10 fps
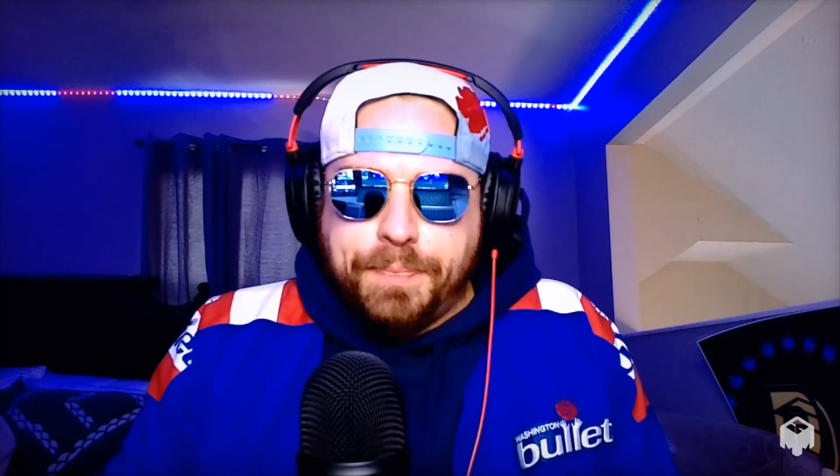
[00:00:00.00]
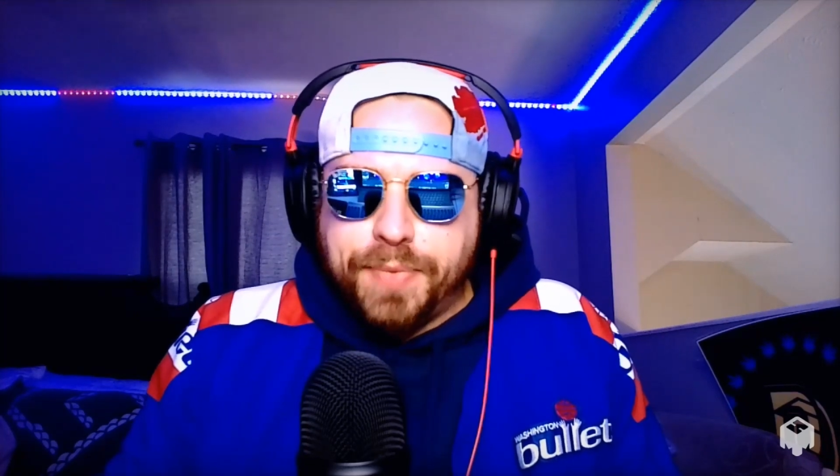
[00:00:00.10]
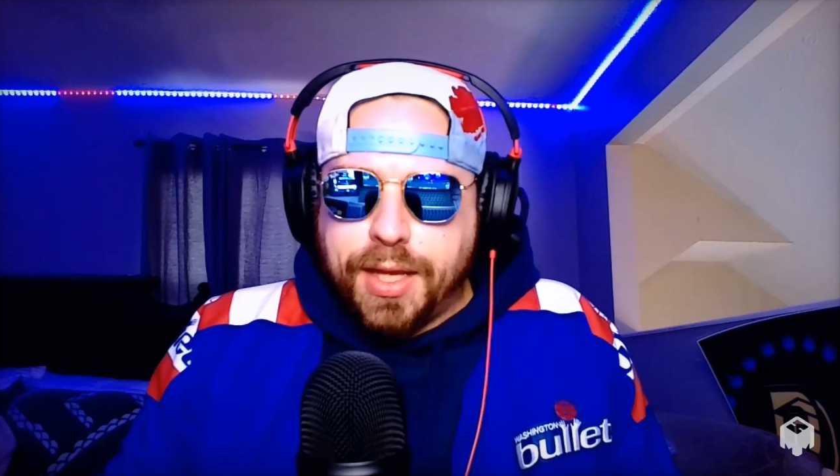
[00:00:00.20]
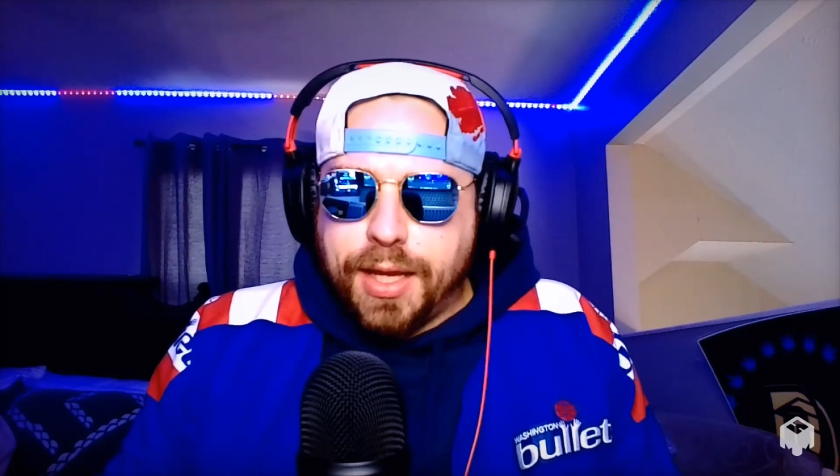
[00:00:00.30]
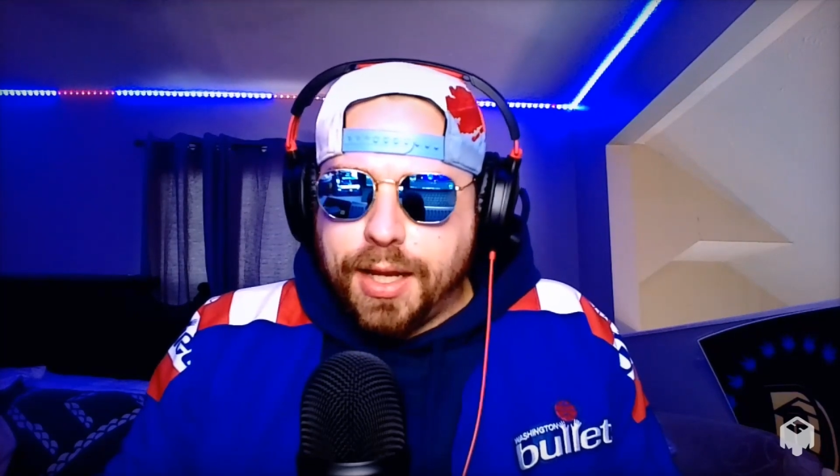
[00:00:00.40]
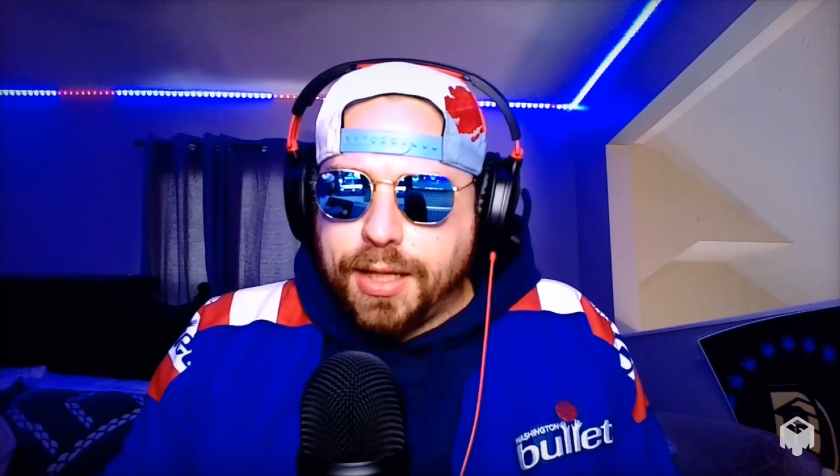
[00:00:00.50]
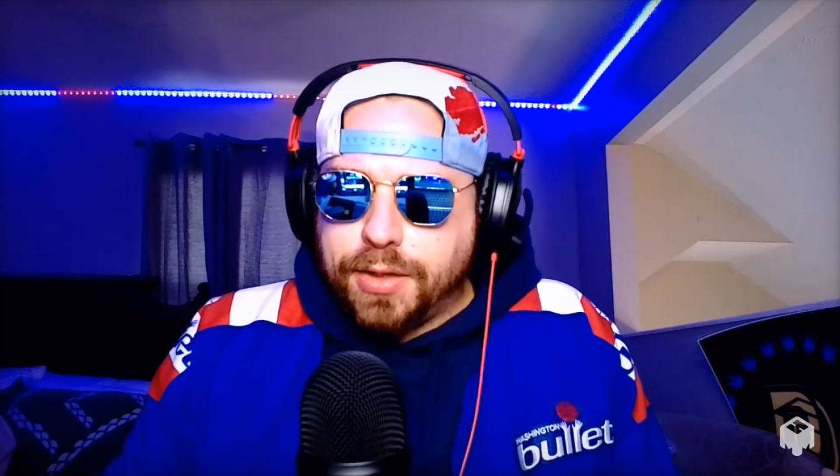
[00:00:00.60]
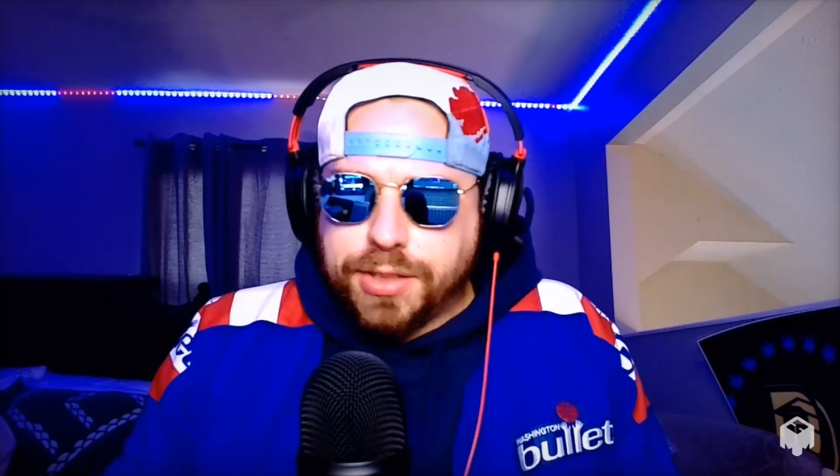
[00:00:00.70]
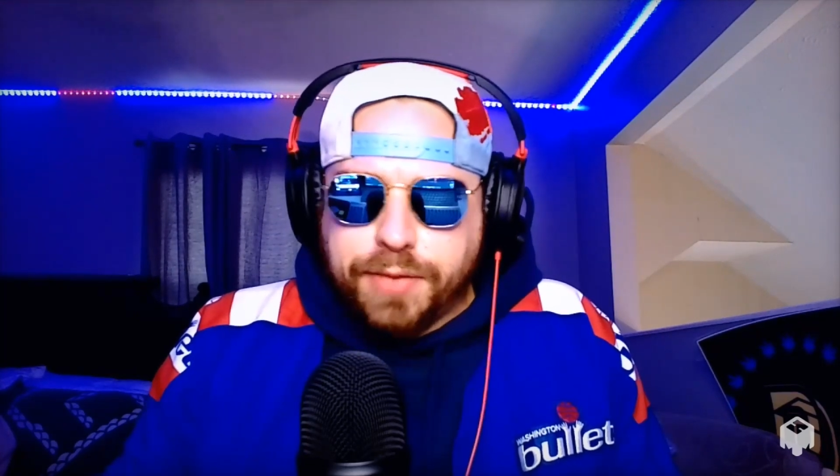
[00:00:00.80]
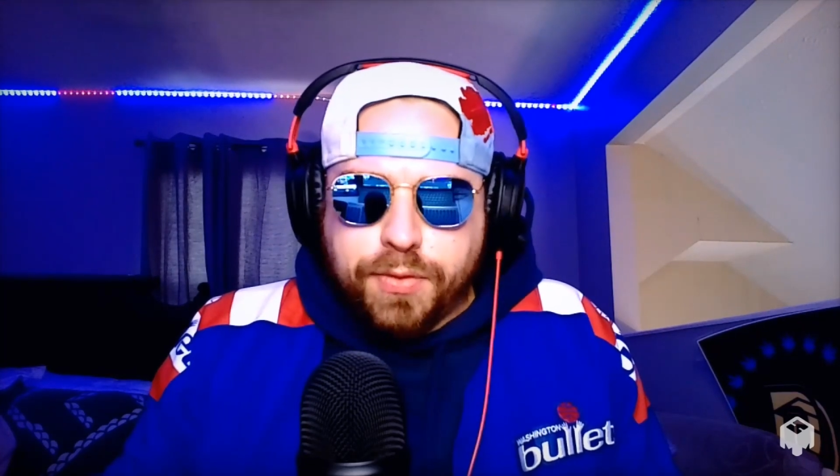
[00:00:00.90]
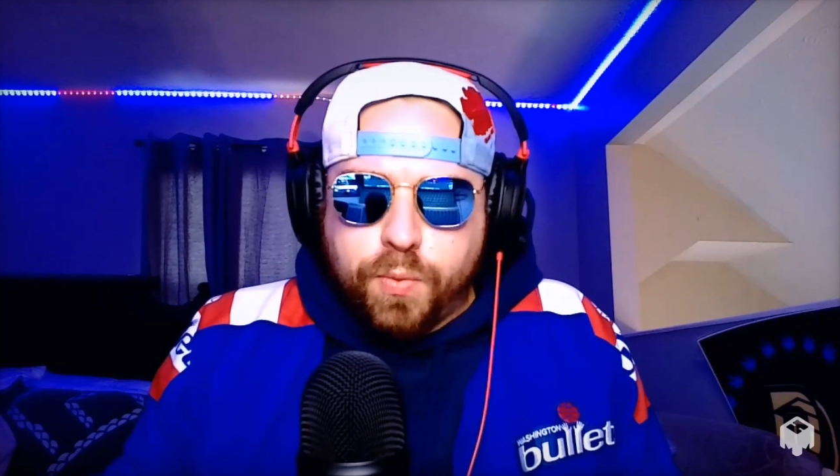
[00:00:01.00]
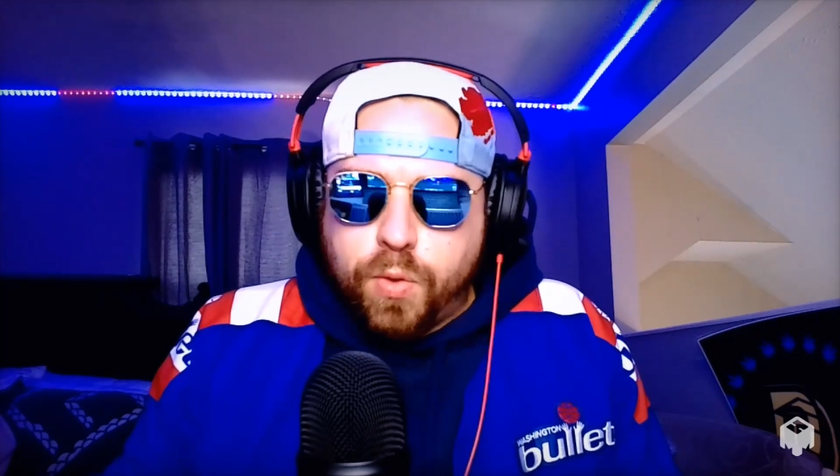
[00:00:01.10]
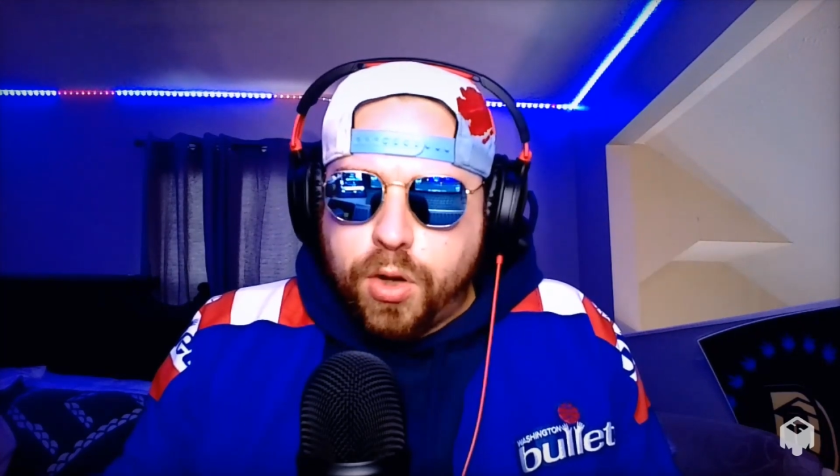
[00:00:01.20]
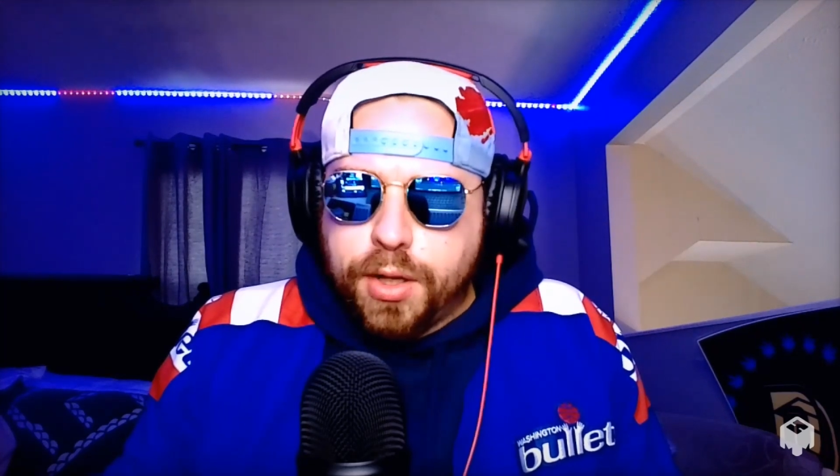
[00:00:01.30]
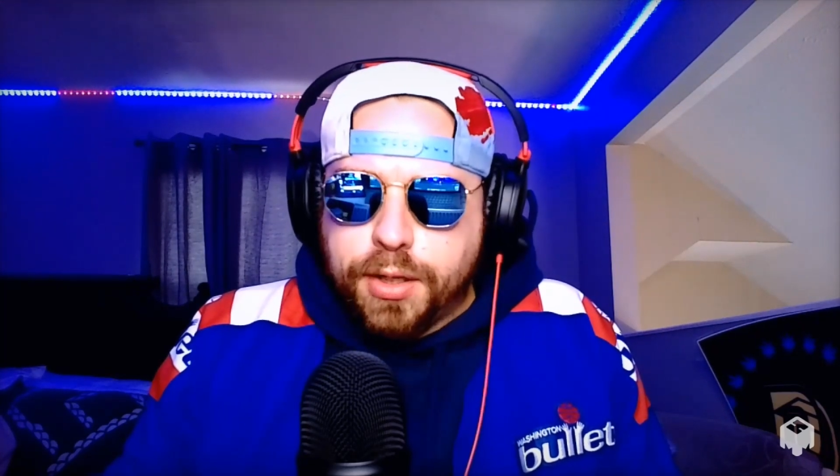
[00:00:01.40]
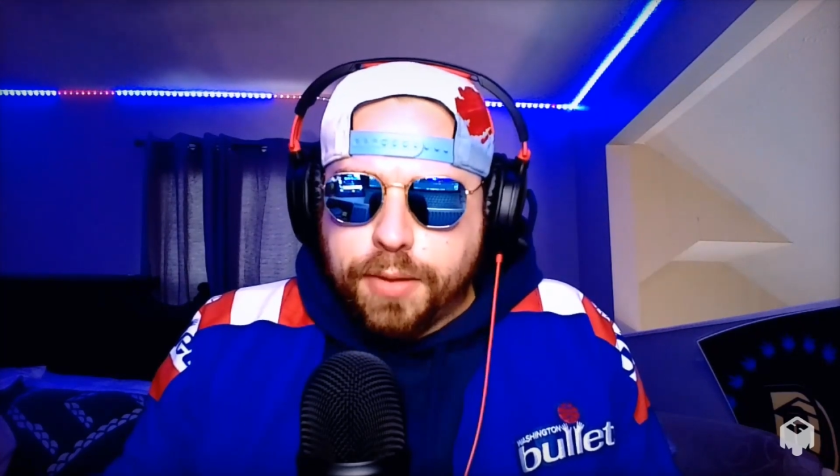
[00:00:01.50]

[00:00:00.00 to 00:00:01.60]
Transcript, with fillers: and there's even one